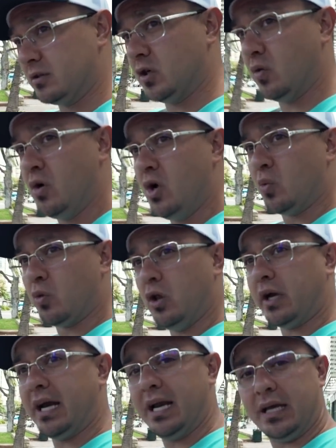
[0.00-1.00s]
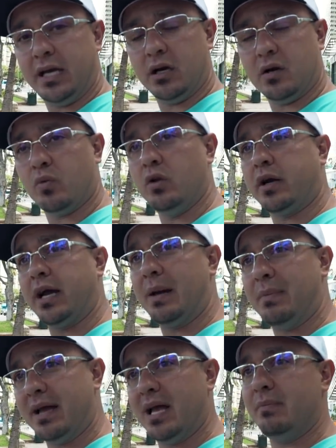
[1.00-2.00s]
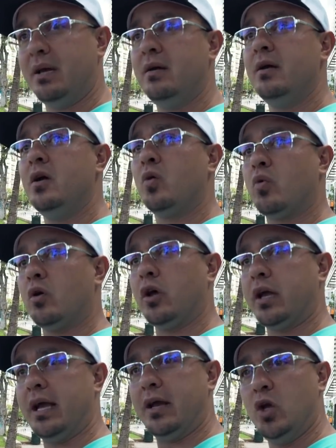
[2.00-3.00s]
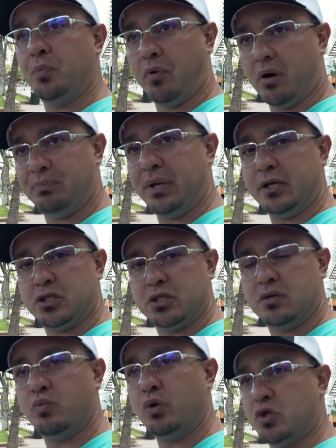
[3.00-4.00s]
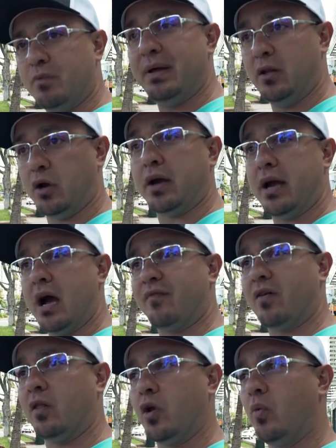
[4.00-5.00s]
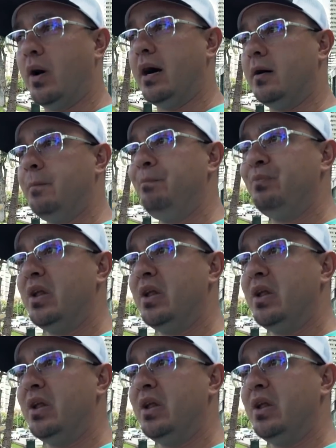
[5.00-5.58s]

So we're looking at here, we're looking at Miami, we're looking at Newport Beach, which we've been looking at for a little while,